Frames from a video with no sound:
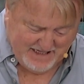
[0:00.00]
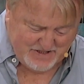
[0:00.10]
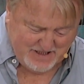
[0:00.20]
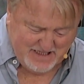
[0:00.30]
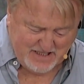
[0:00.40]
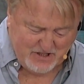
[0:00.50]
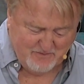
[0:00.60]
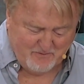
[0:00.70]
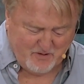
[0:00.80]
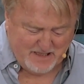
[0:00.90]
I said, Nancy,
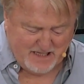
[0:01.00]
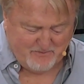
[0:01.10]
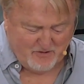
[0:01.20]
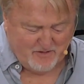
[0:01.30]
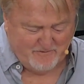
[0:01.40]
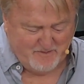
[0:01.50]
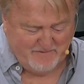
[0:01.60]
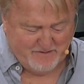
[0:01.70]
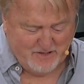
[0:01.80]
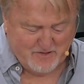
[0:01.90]
you've been praying that prayer over
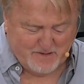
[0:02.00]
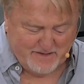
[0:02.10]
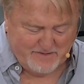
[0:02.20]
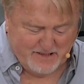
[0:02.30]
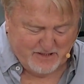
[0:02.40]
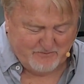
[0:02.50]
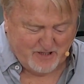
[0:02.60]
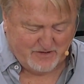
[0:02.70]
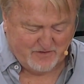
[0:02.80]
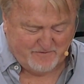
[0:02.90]
me for years, but I think you
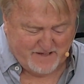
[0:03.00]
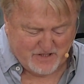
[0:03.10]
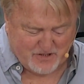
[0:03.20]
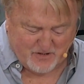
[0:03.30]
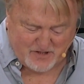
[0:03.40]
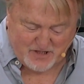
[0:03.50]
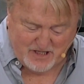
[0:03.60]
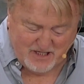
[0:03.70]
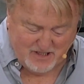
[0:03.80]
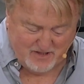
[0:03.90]
pray it too fast. God's
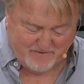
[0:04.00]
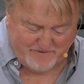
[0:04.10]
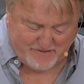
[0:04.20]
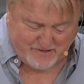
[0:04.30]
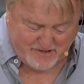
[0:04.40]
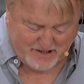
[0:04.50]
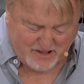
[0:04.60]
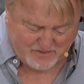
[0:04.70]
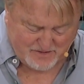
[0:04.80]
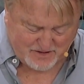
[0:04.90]
not figuring it
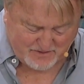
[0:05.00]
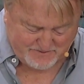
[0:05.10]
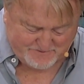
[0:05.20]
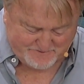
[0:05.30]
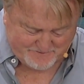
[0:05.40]
out. So,